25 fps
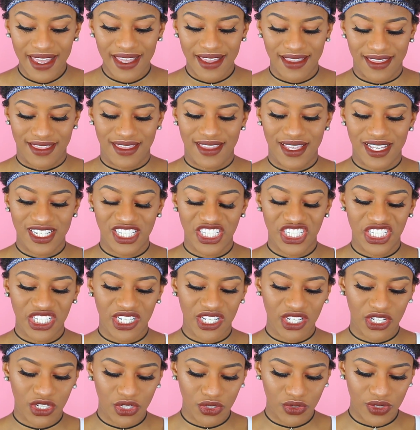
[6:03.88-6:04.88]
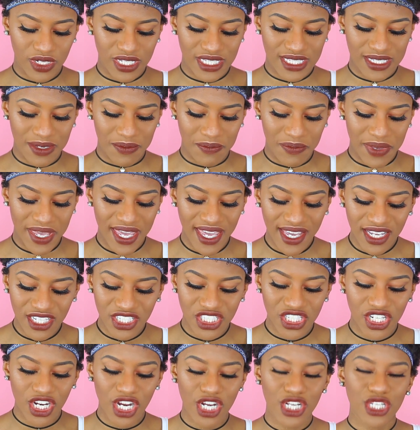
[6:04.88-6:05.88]
And then she included some
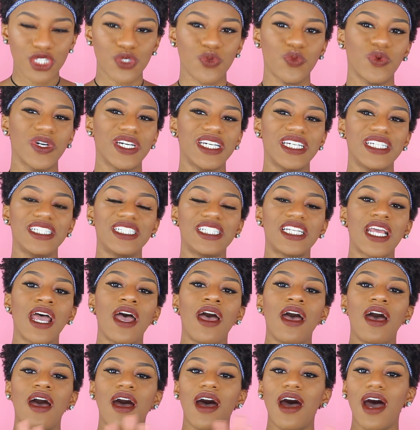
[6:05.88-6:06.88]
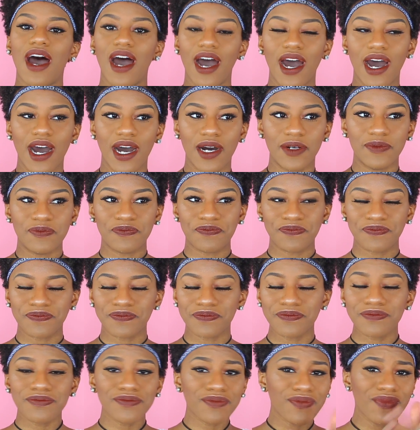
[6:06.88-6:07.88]
pictures, which
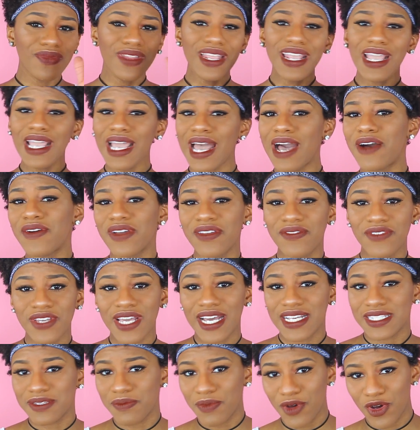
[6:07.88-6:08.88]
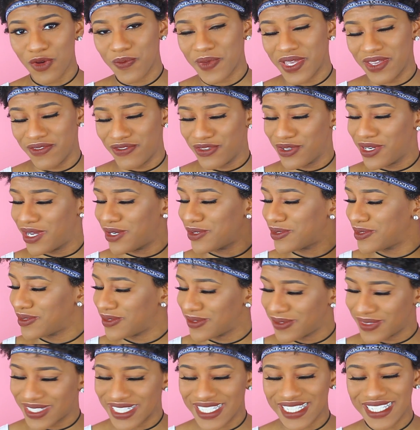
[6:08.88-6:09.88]
I'll give you guys a moment. If you don't
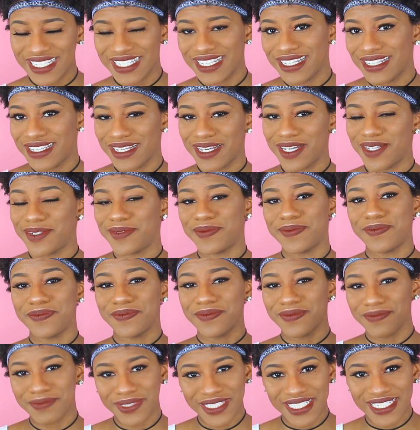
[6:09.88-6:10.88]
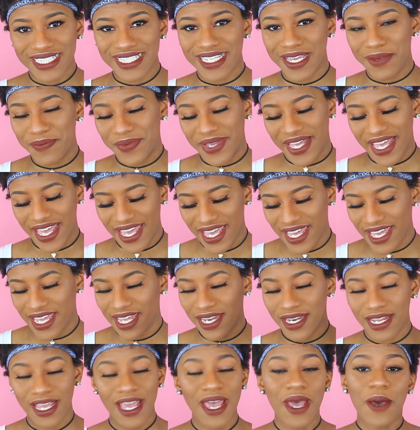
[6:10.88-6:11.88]
want to see them, please skip
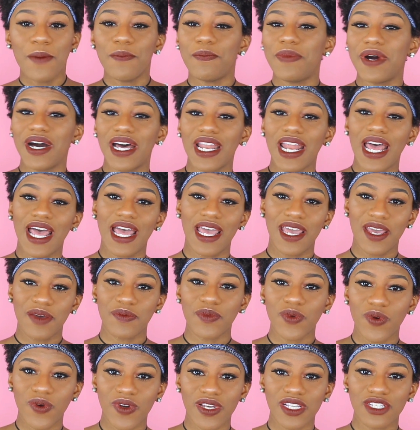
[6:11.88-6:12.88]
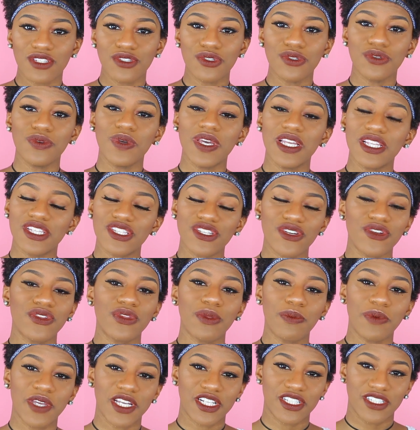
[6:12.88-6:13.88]
ahead. But I am going to insert
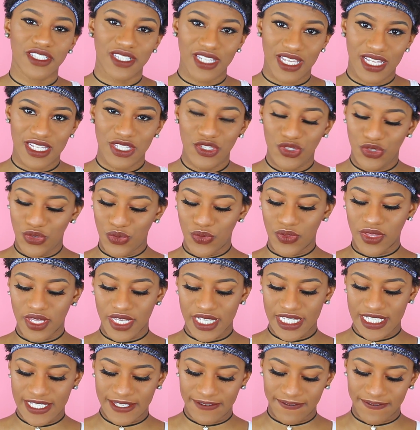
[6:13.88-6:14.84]
the pictures into this